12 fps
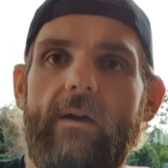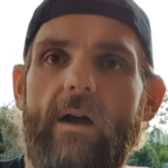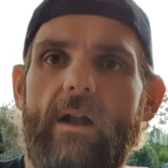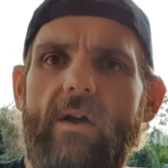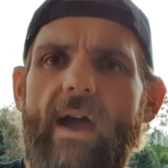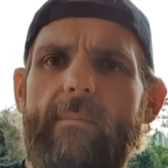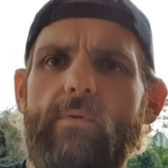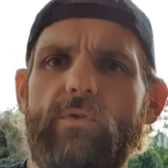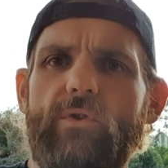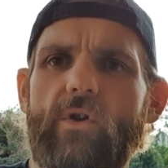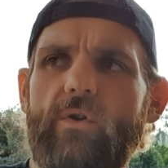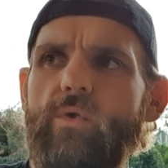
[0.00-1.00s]
I know Apple's
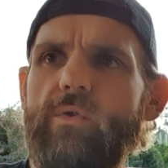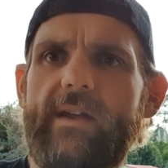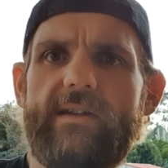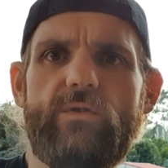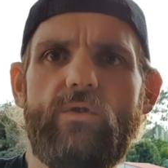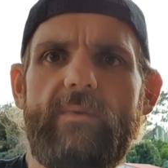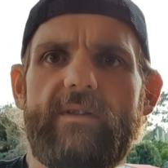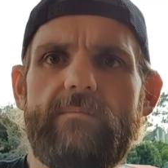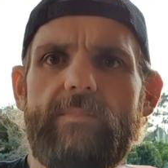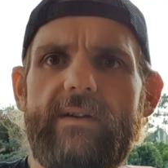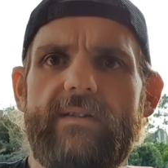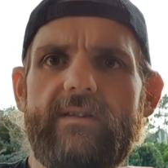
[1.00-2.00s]
got all their sort of bits and
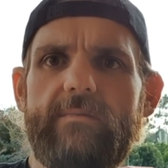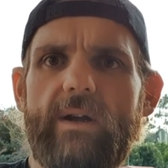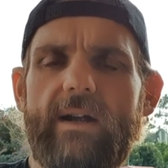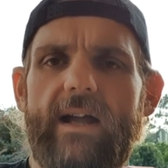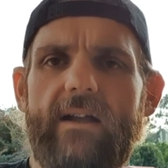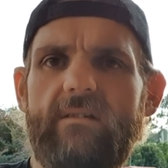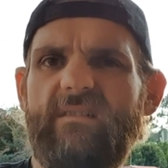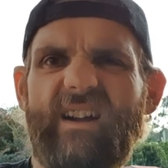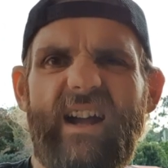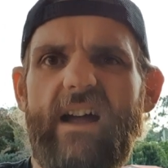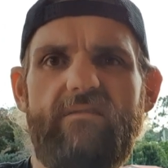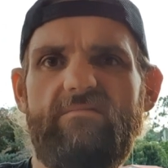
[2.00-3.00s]
pieces, but I
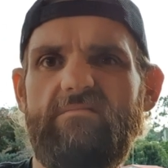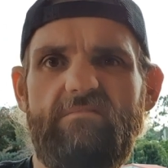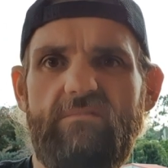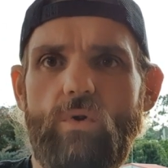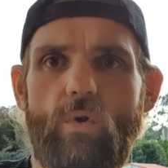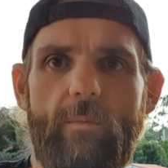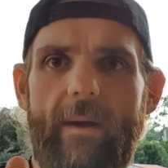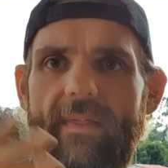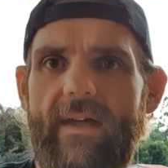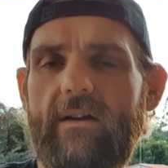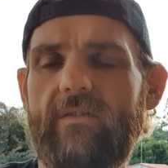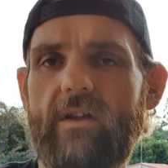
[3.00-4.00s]
can't talk about
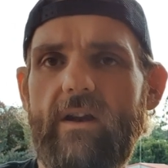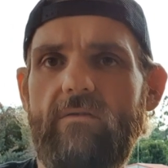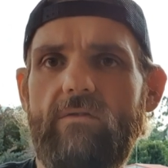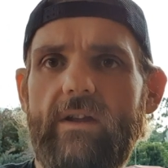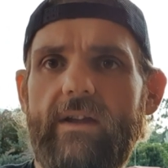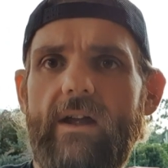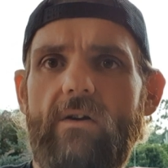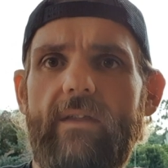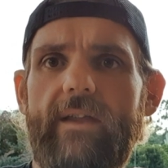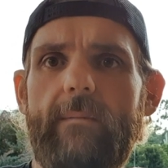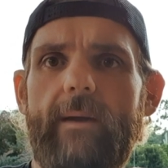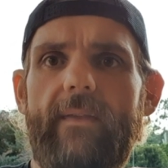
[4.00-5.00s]
that because I don't really know
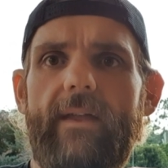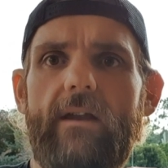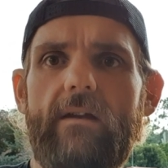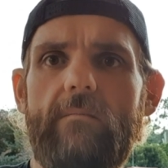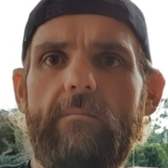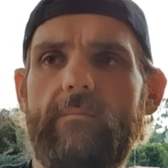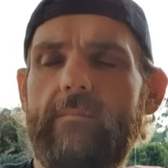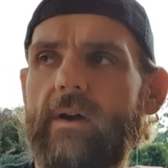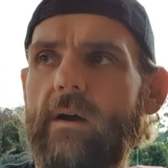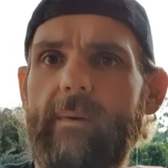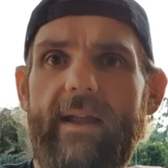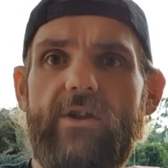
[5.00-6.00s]
anything about that.
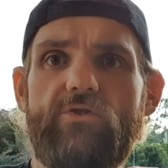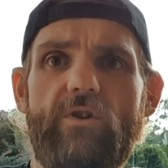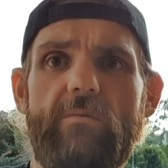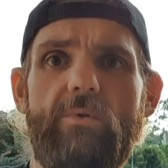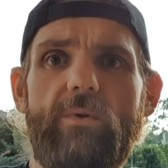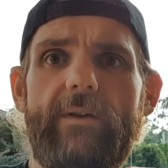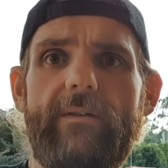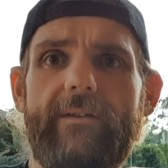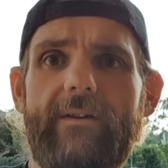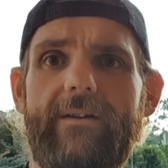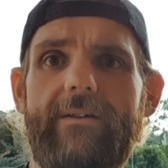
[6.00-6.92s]
I'm an Android boy, so.